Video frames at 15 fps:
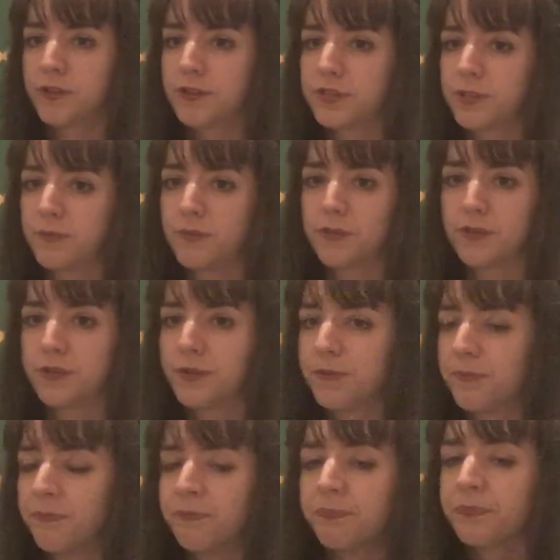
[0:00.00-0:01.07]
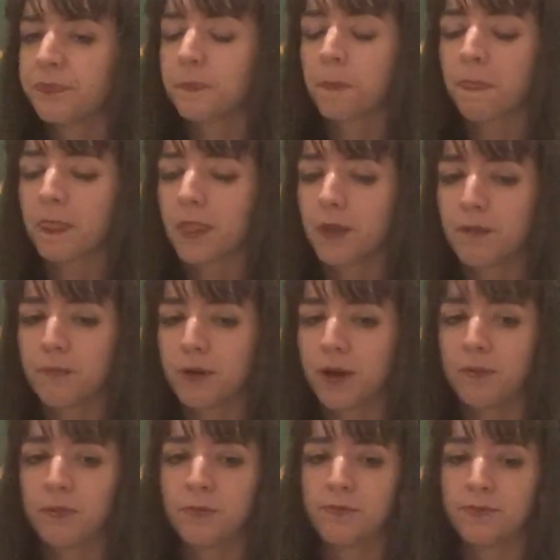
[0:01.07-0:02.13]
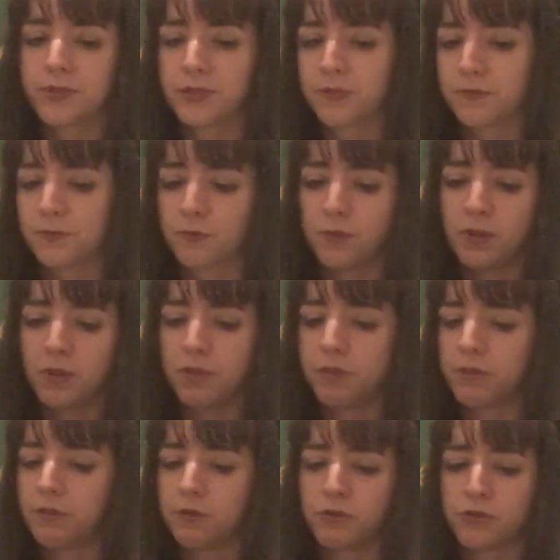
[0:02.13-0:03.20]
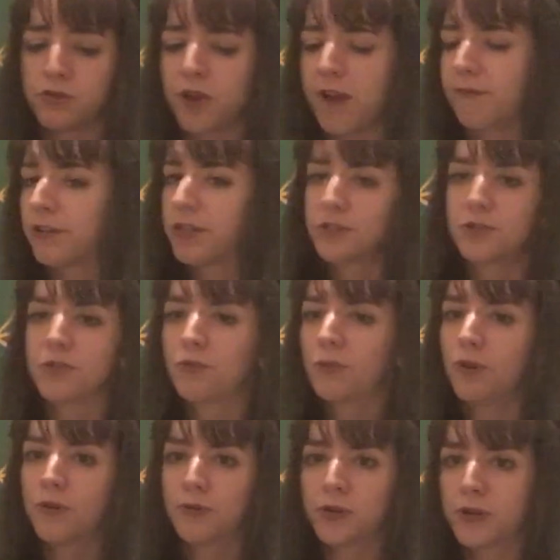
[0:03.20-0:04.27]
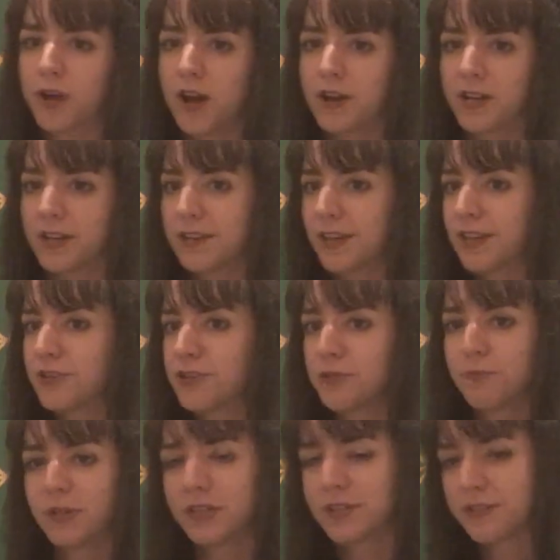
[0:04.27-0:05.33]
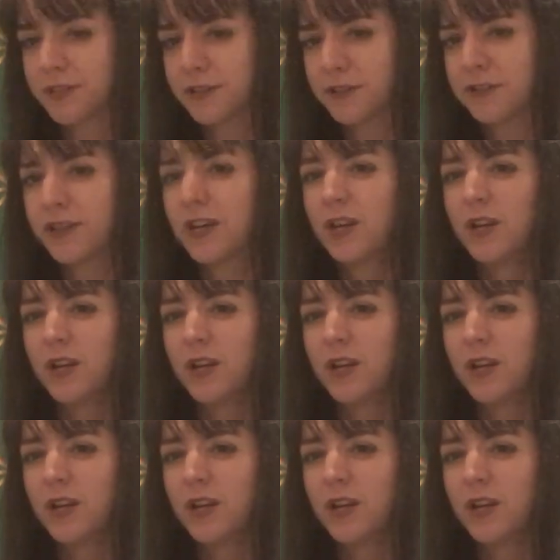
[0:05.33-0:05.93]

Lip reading: some of the problems with the traffic, school overcrowding that should be considered.